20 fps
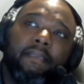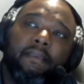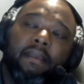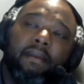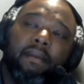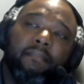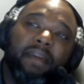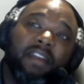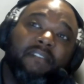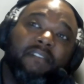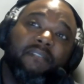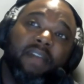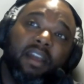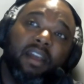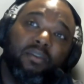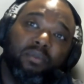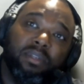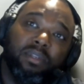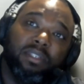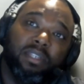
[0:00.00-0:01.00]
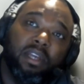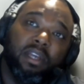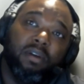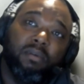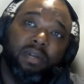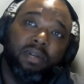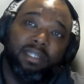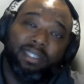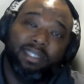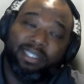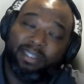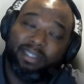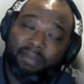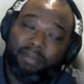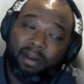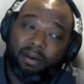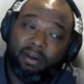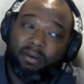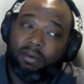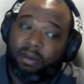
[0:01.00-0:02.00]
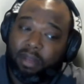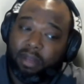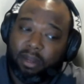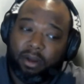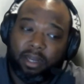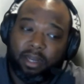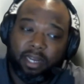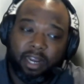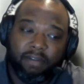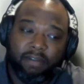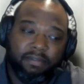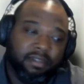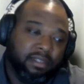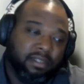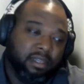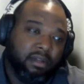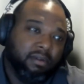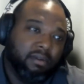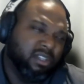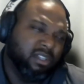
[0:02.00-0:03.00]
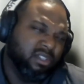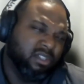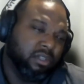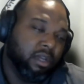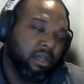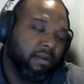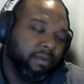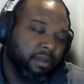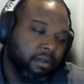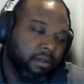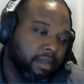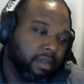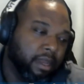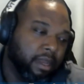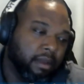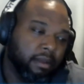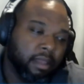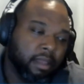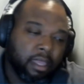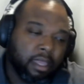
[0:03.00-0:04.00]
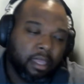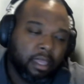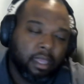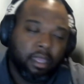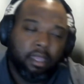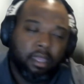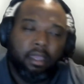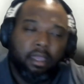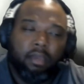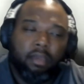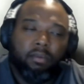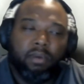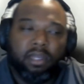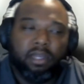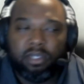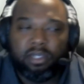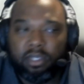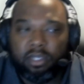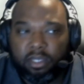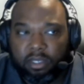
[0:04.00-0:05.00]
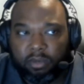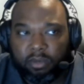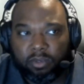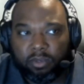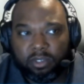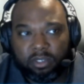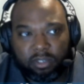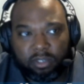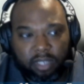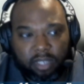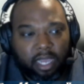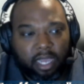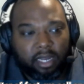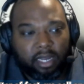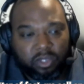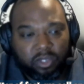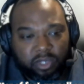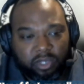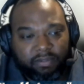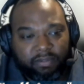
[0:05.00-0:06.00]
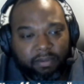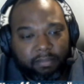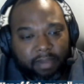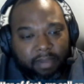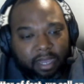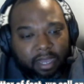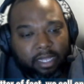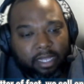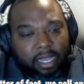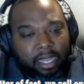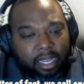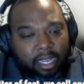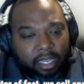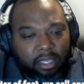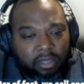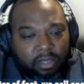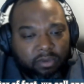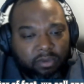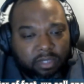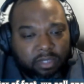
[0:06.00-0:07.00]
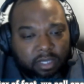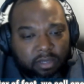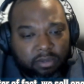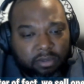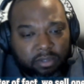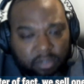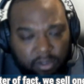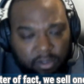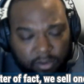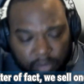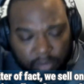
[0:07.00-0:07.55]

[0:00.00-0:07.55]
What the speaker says: As a matter of fact, we sell one just about on every single install we do now, which was kind of driven by the IAQ sales.